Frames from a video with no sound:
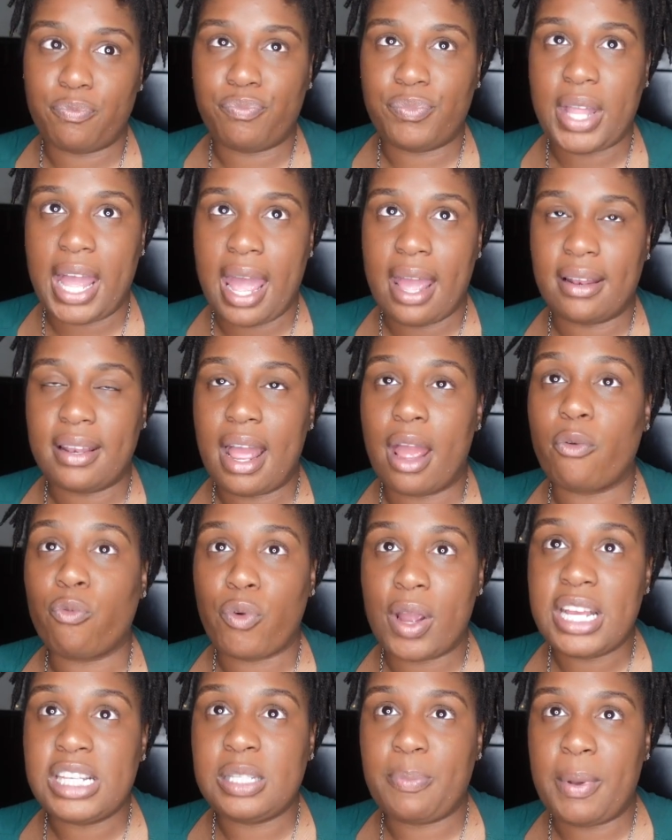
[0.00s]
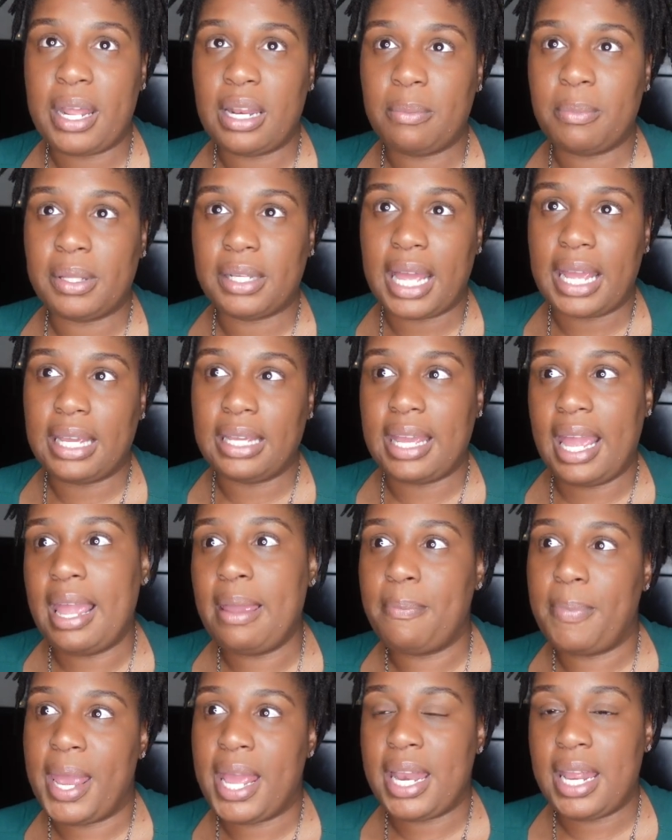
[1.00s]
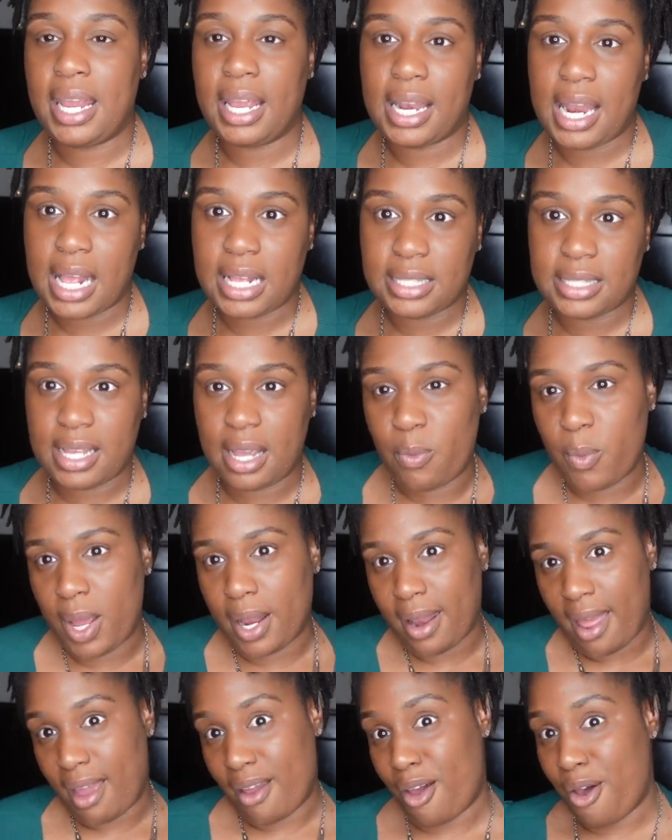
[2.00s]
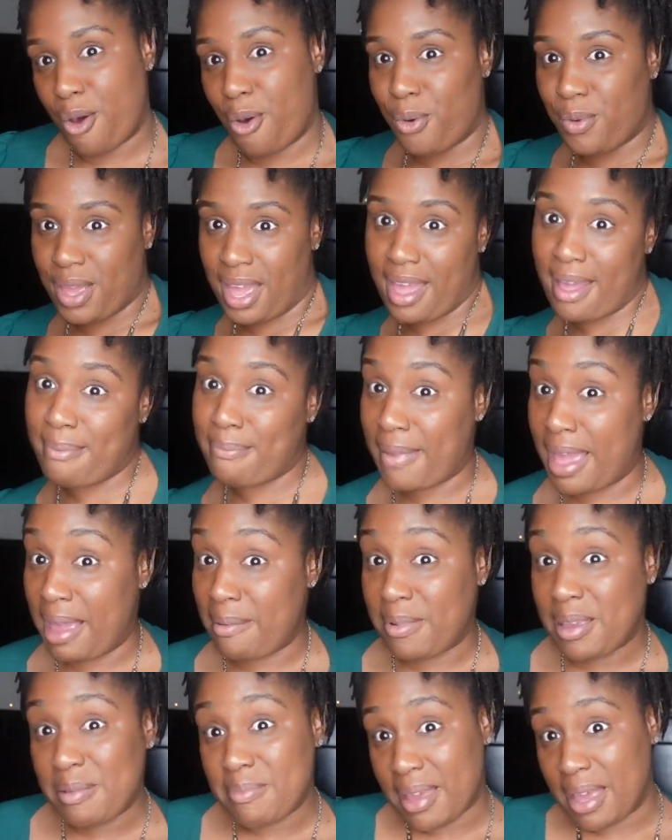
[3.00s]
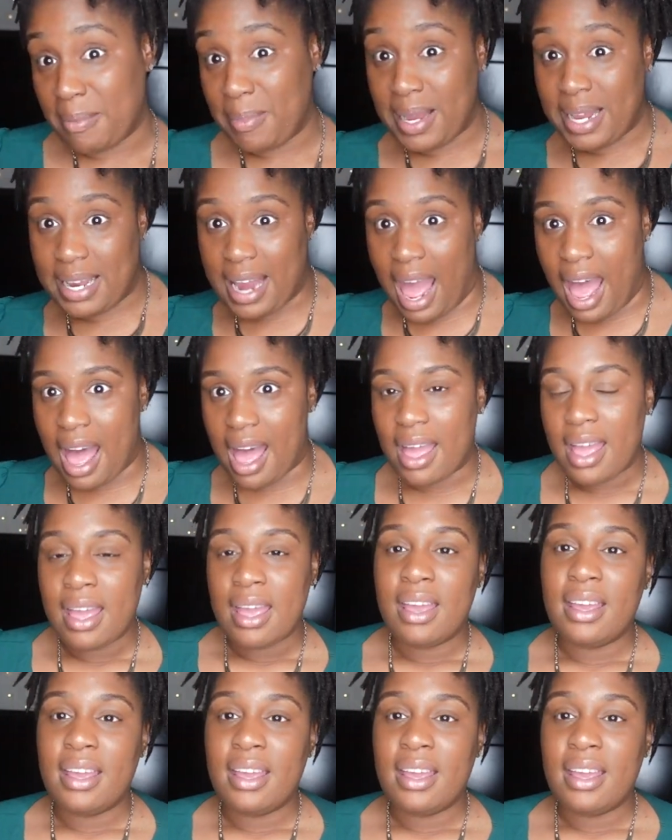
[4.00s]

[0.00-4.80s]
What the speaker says: that not race baiting, but like gay baiting in that same way. Like, oh yeah, maybe not.